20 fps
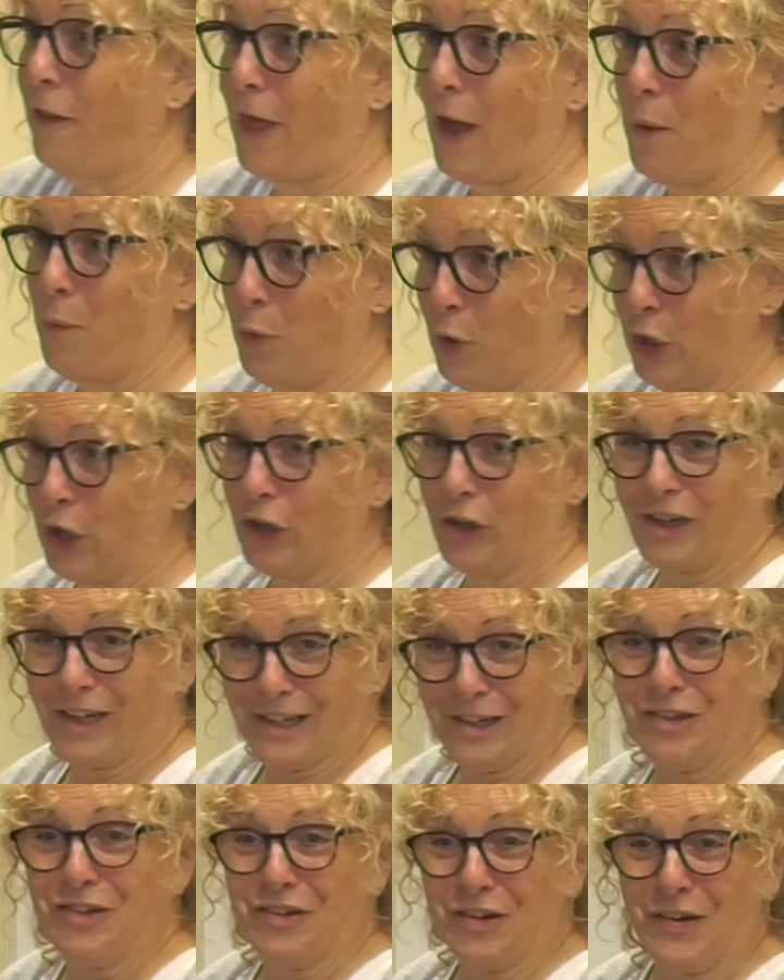that work,
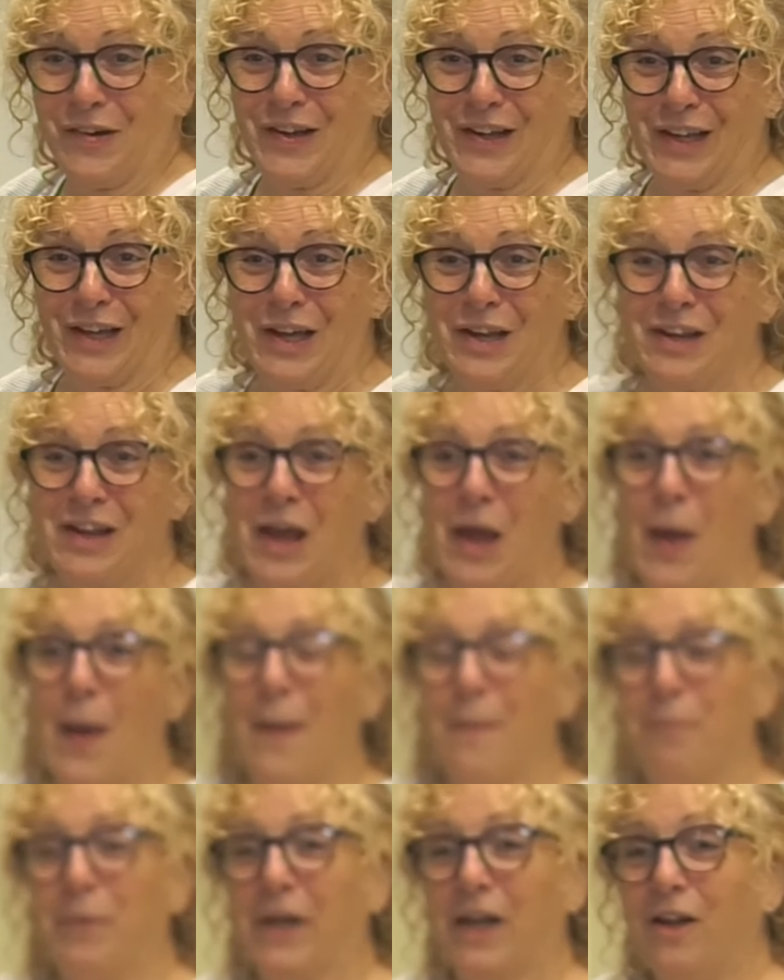enjoy it,
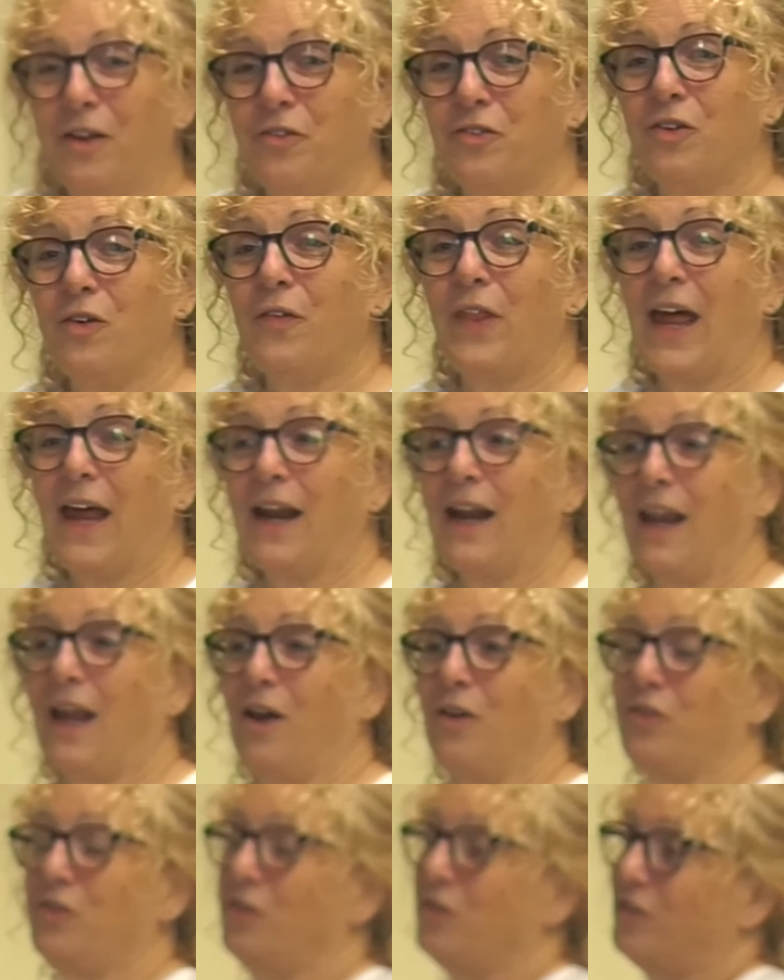but also that
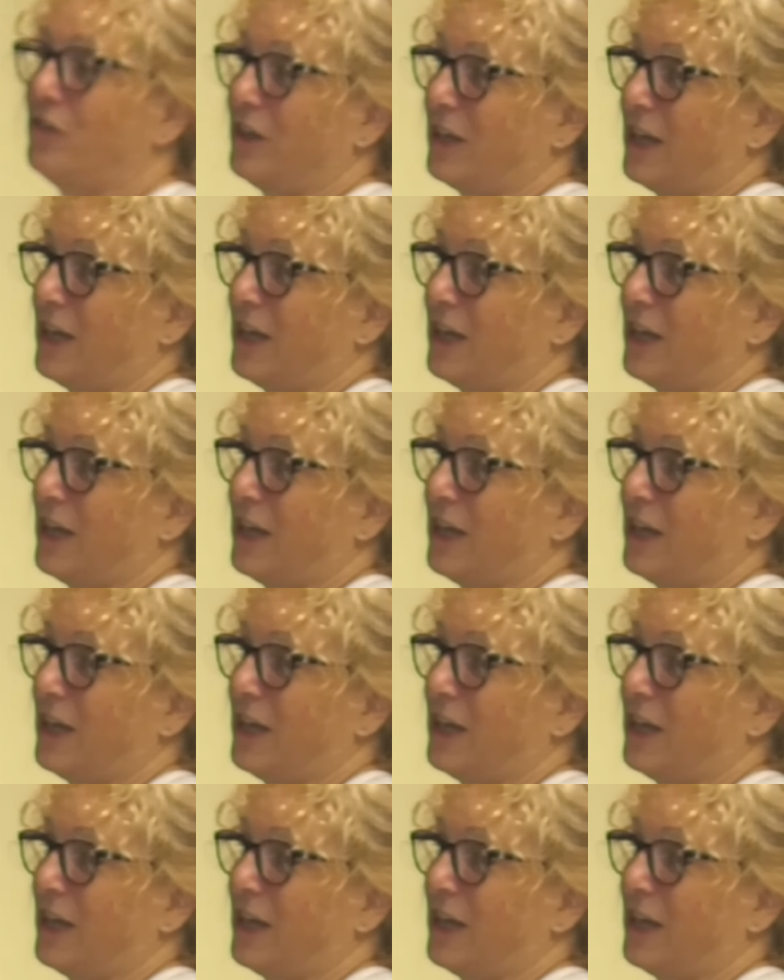allows you to